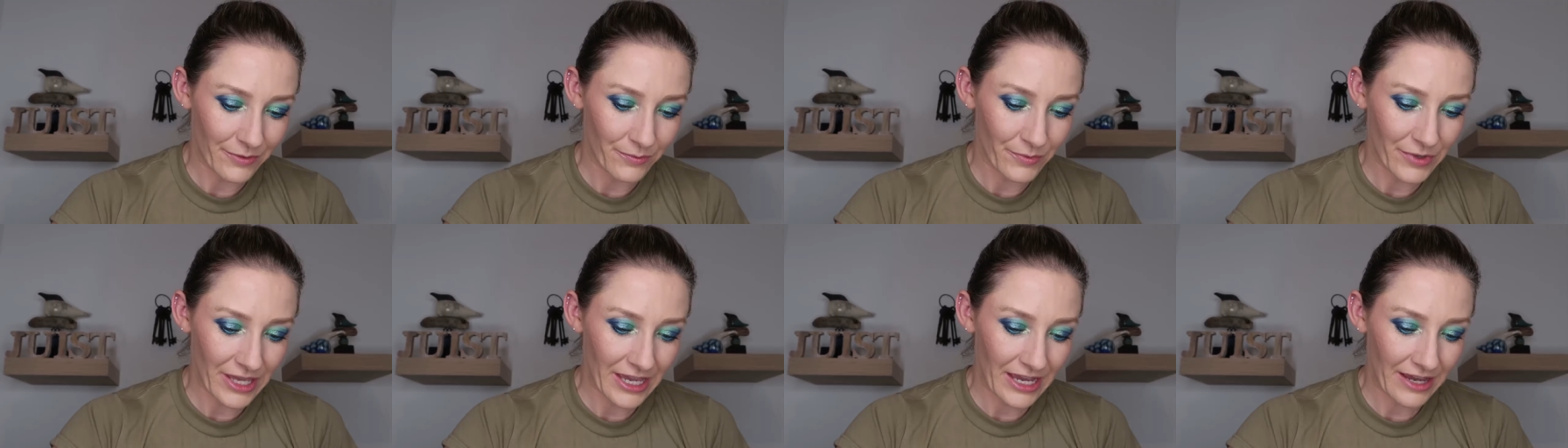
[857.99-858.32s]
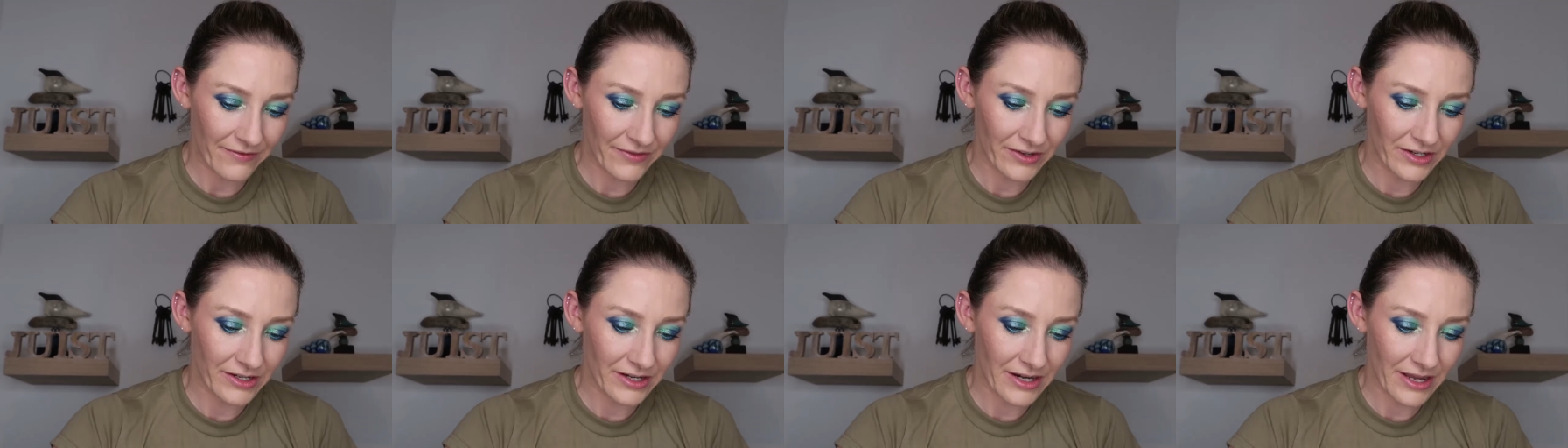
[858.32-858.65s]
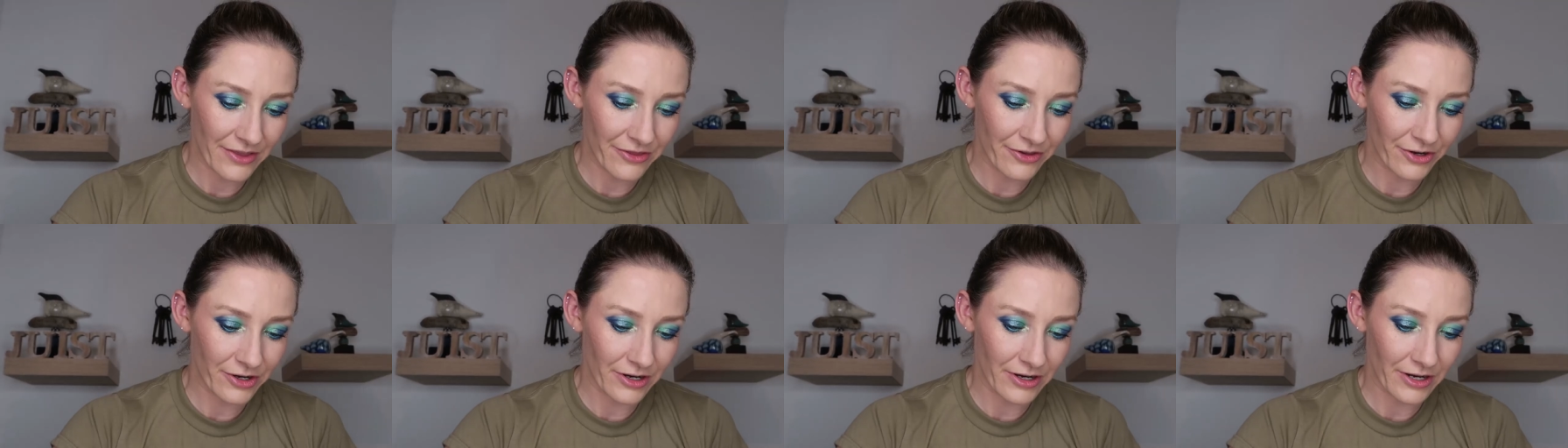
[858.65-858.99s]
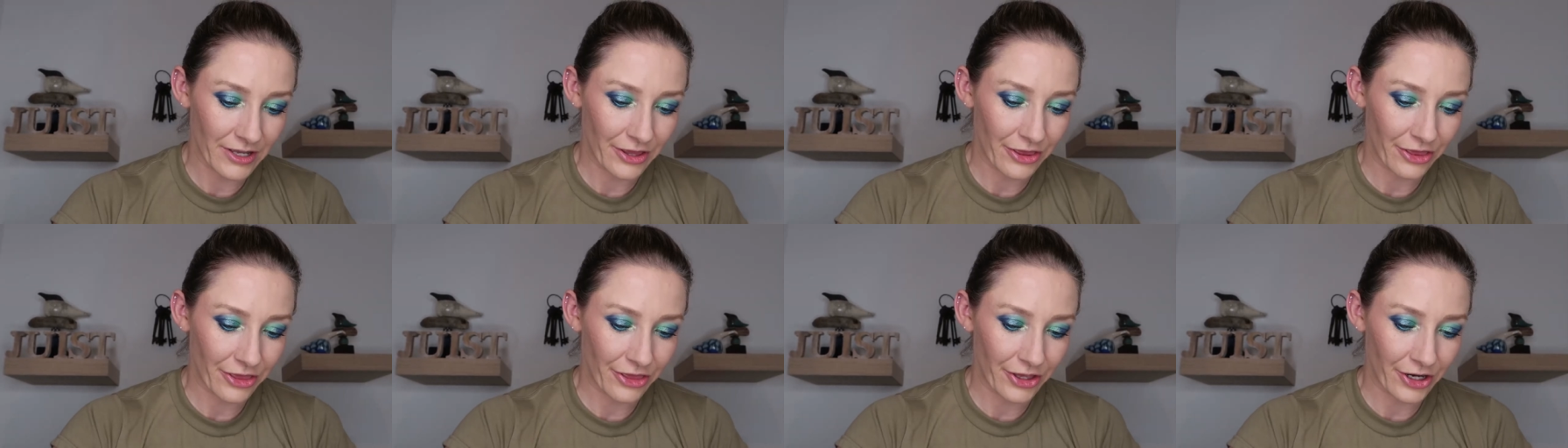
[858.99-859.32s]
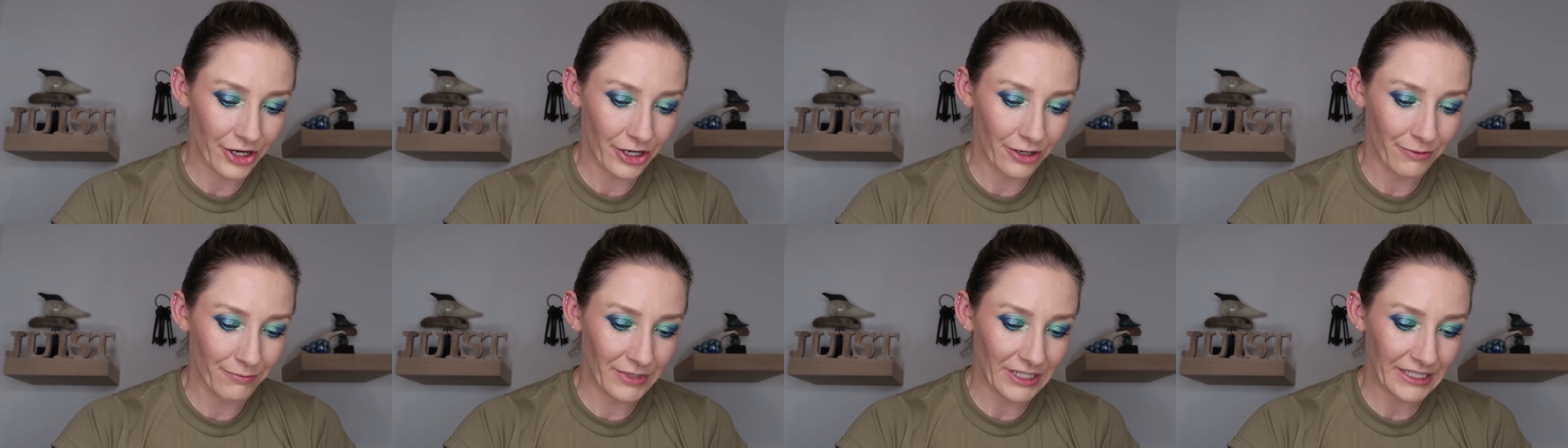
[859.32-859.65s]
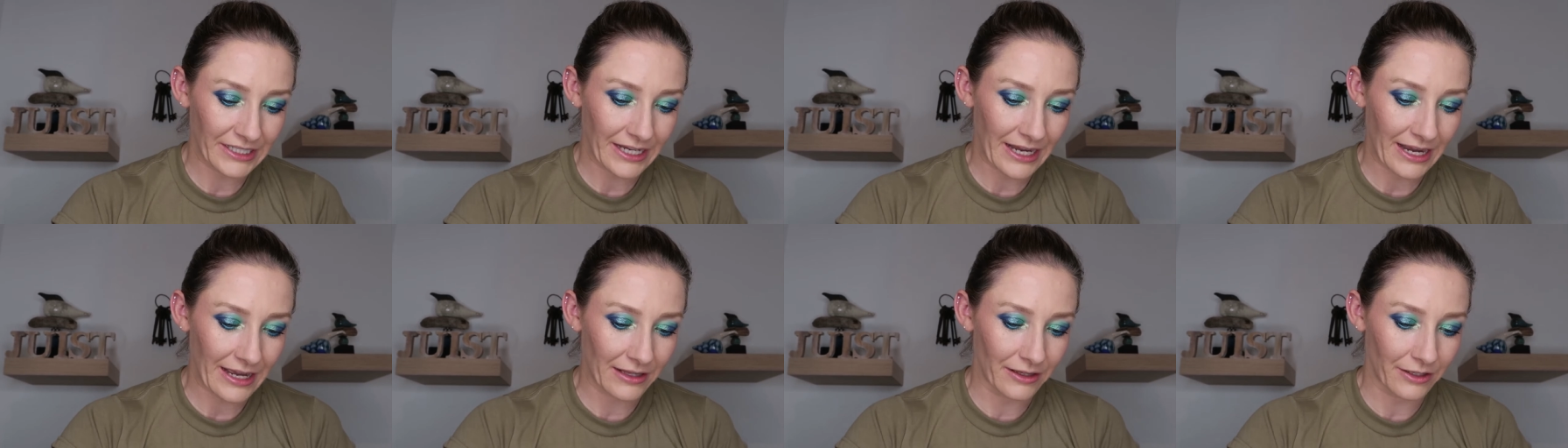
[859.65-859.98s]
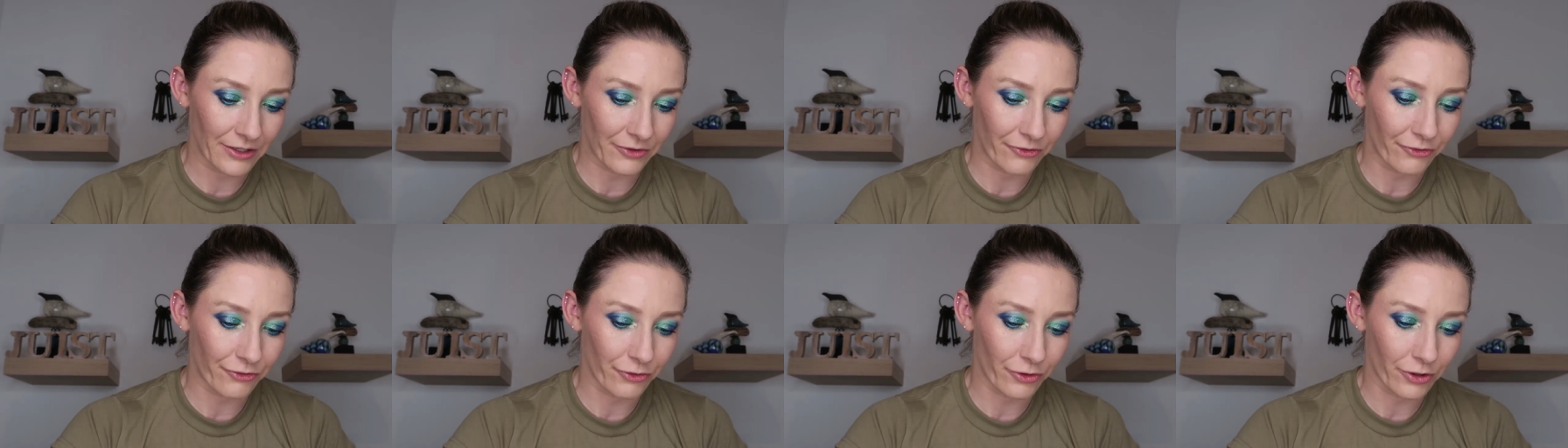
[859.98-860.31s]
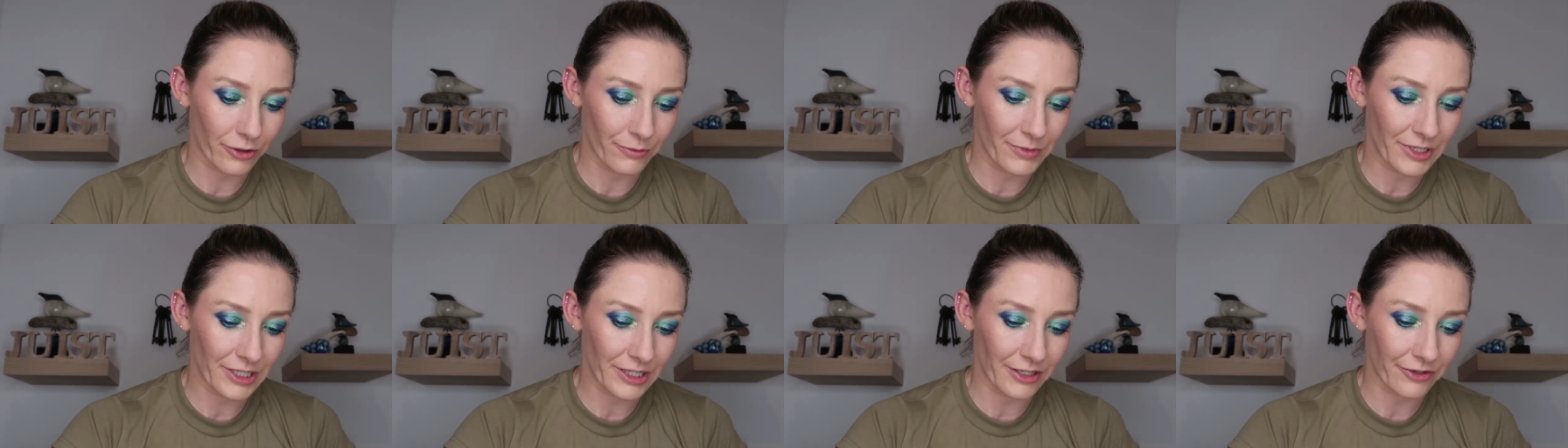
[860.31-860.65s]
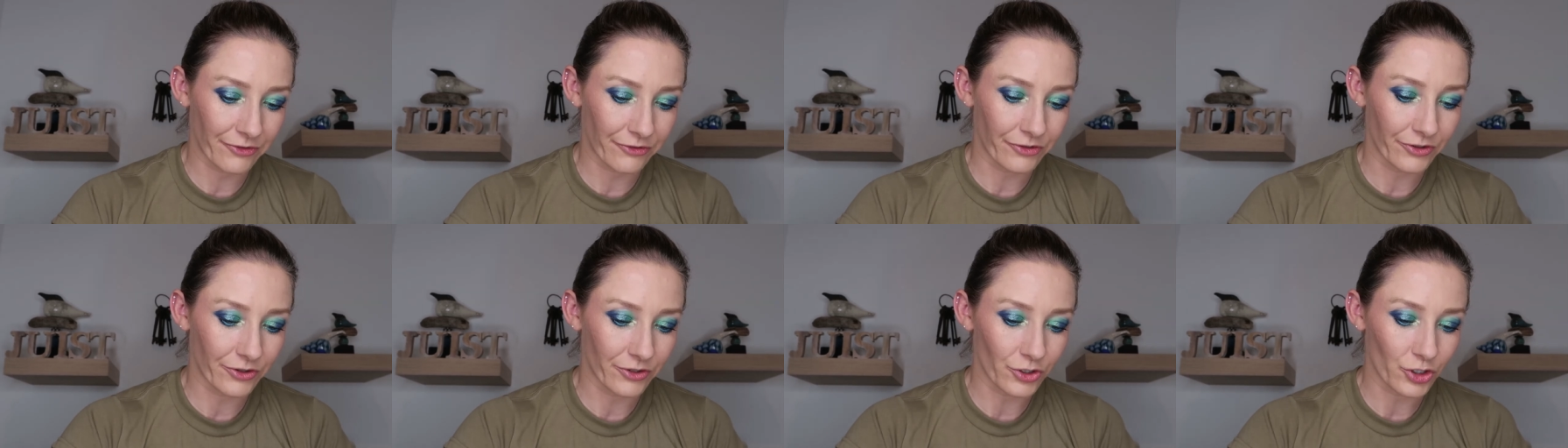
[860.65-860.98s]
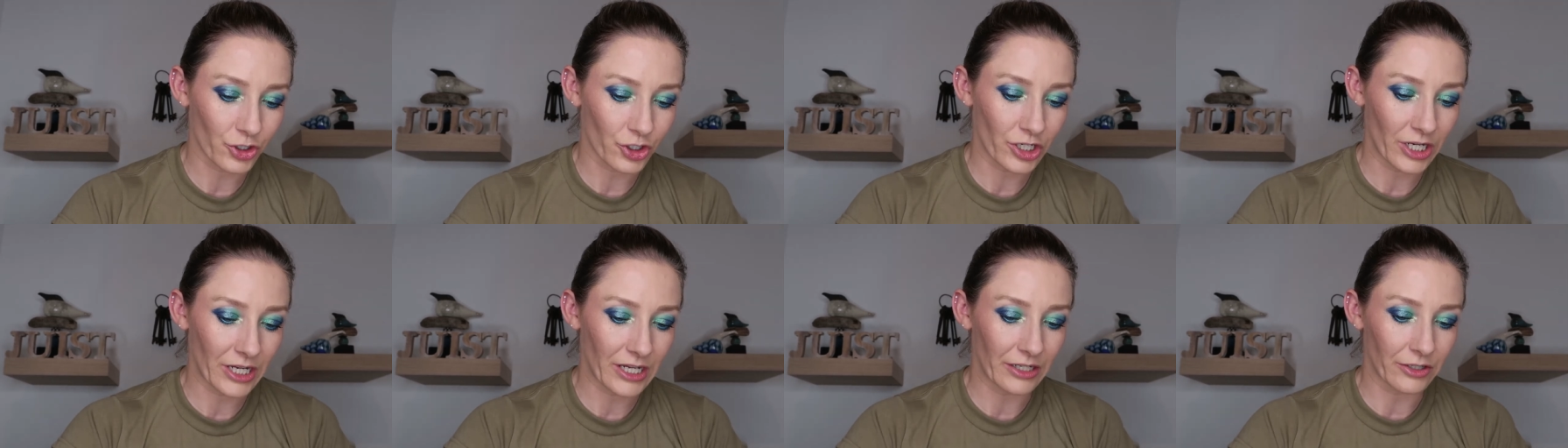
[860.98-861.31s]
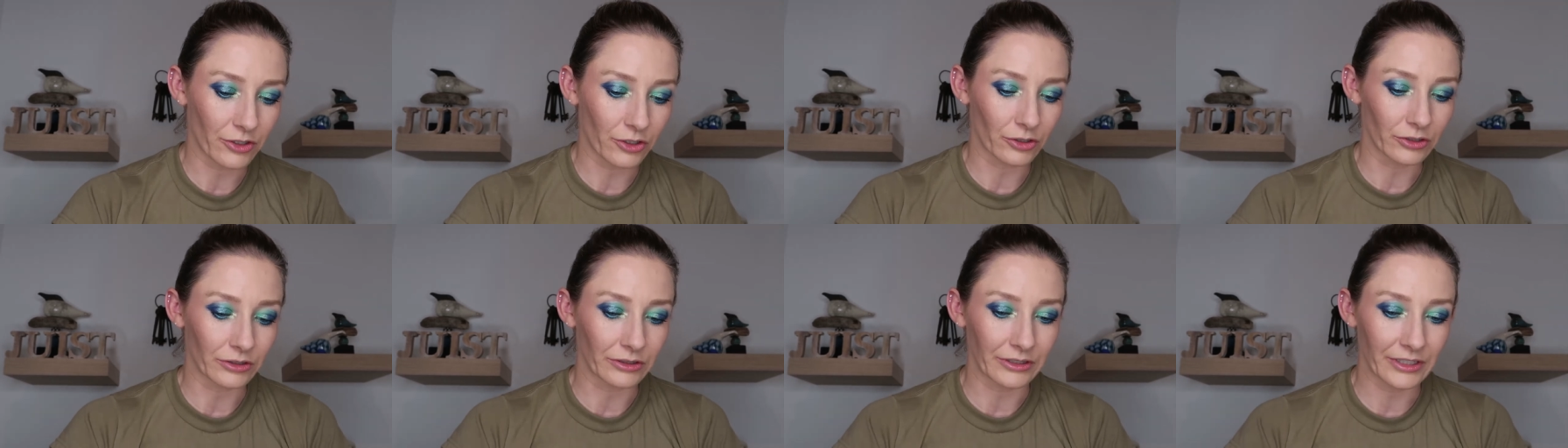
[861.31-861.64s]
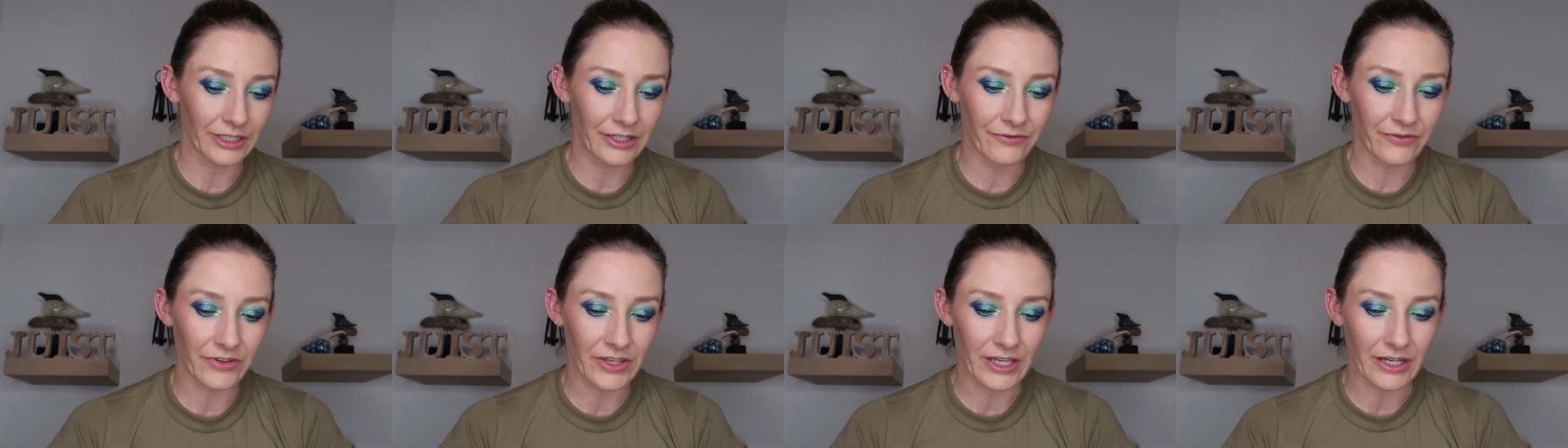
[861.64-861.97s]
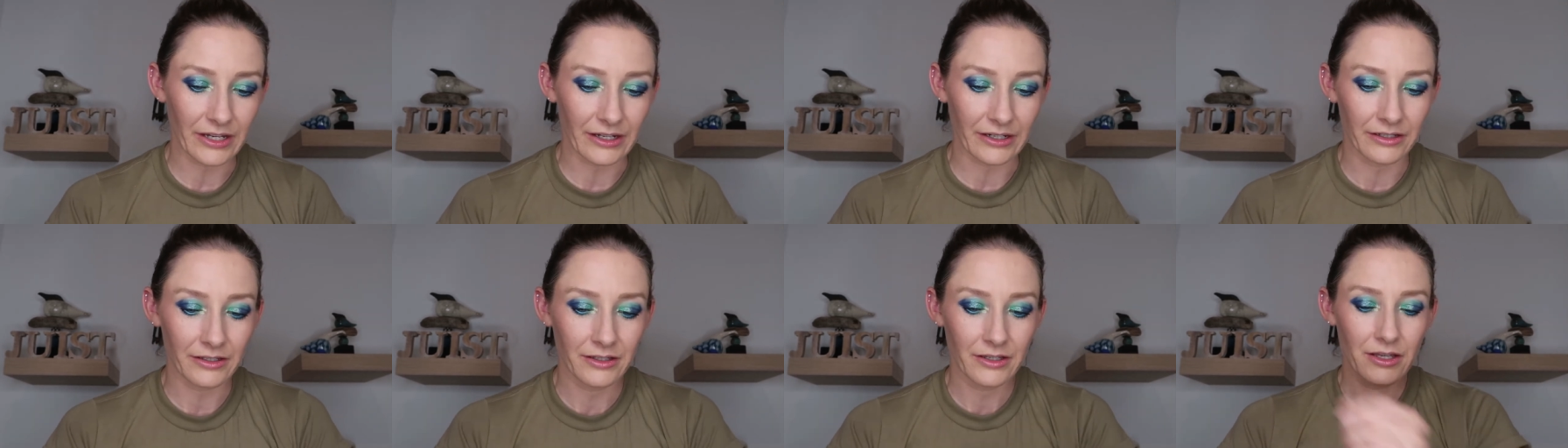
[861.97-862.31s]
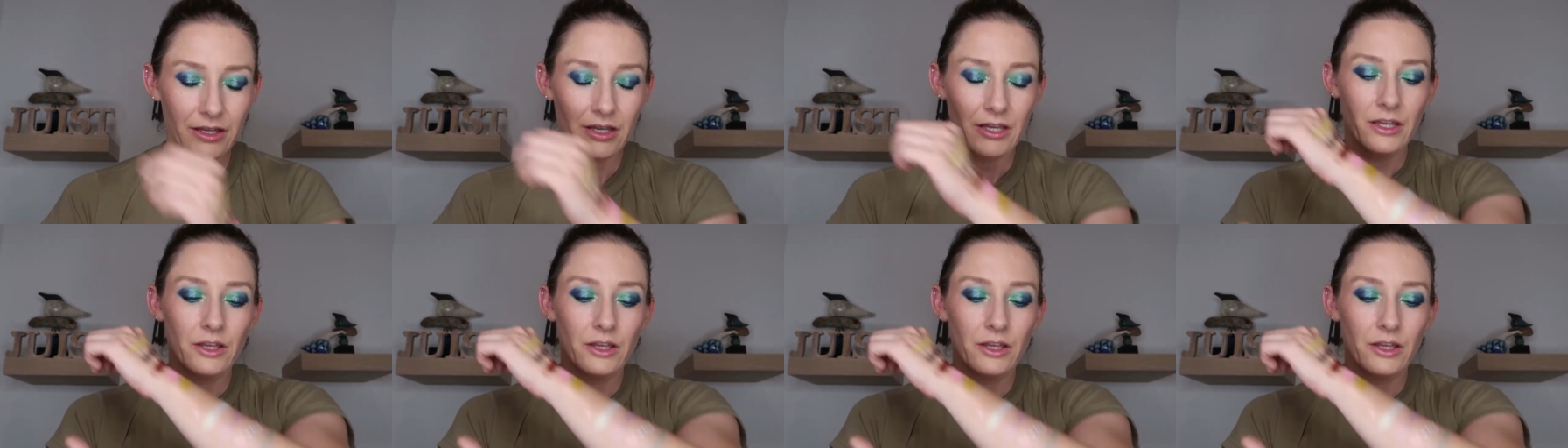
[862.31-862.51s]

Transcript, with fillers: then we have another thicker metallic formula for the shade Olivia,